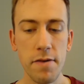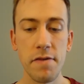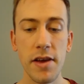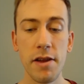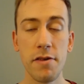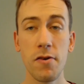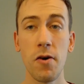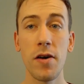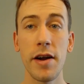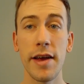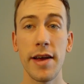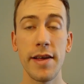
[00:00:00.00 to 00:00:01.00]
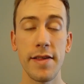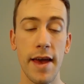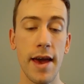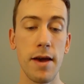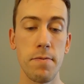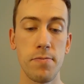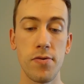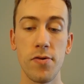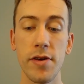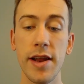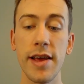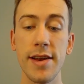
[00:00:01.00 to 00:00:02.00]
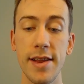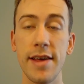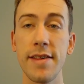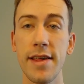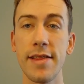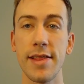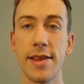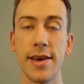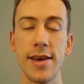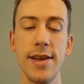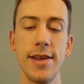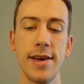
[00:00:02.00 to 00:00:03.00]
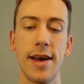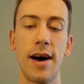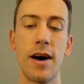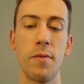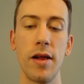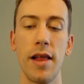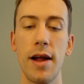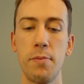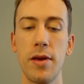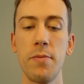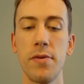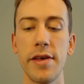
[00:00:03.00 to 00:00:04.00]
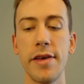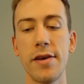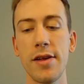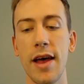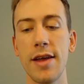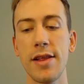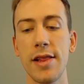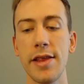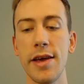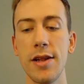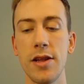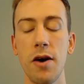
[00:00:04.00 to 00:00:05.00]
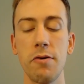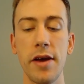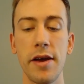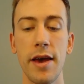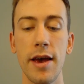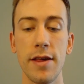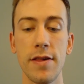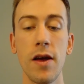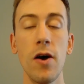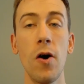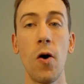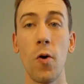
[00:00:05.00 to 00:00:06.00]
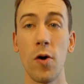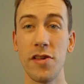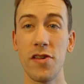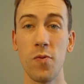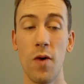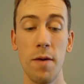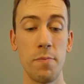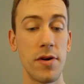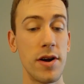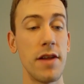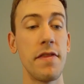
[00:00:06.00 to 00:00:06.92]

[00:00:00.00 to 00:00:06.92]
Venusaur is a pretty decent lead. A lot of people either like to lead Togekiss or Swampert.